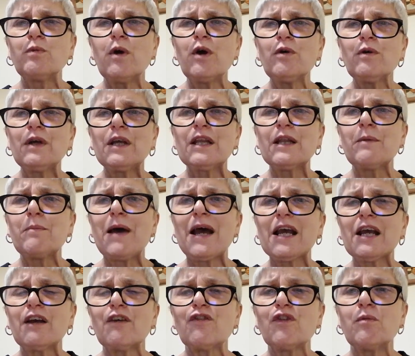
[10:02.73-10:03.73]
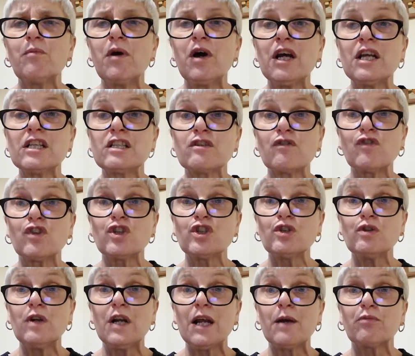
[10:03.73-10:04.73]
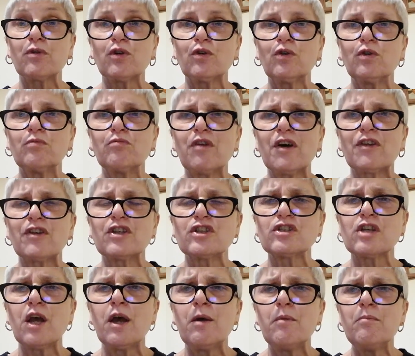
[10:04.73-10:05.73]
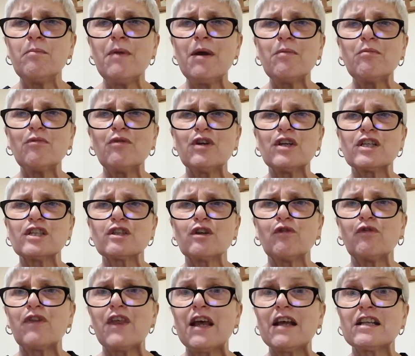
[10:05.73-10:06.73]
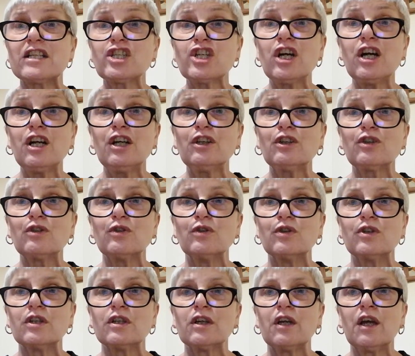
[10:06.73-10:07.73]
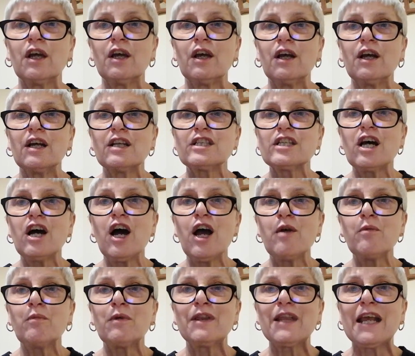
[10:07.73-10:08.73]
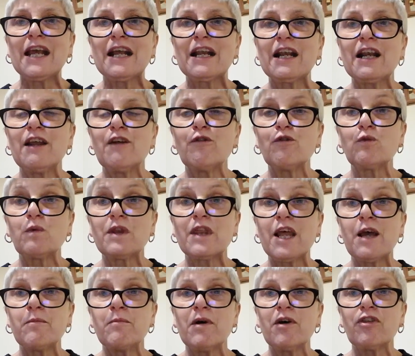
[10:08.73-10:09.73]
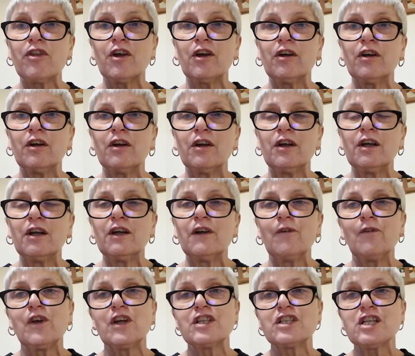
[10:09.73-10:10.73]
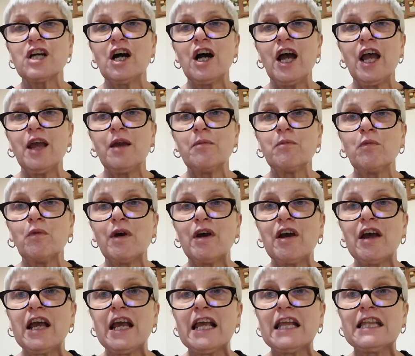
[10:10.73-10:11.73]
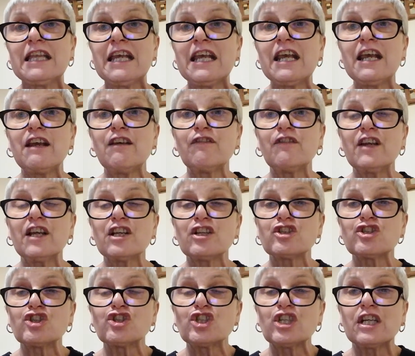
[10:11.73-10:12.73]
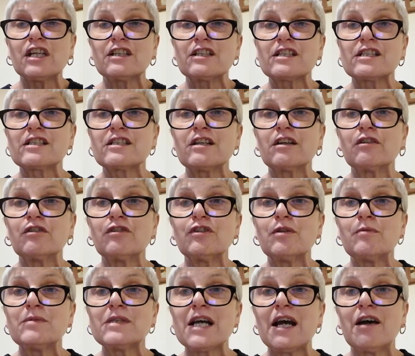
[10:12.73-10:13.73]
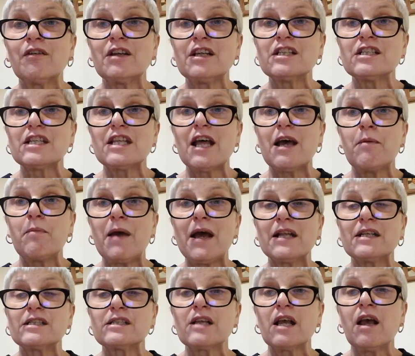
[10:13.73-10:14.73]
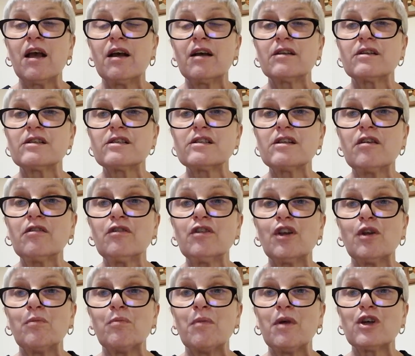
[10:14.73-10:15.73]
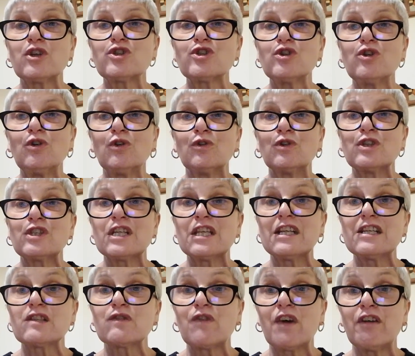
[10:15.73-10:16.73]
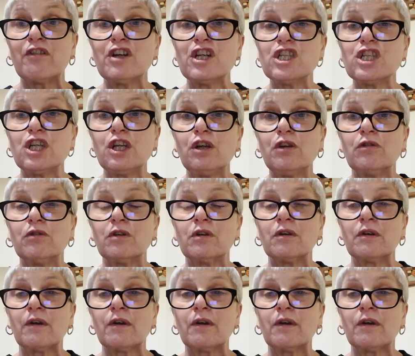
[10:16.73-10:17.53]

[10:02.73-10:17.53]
woke in the back of the minds of the two leprechaun brothers memories of their childhood, the time when they had lived with their mother, the time where in the evenings she had snuggled them down into their beds and sung them a song to this very tune.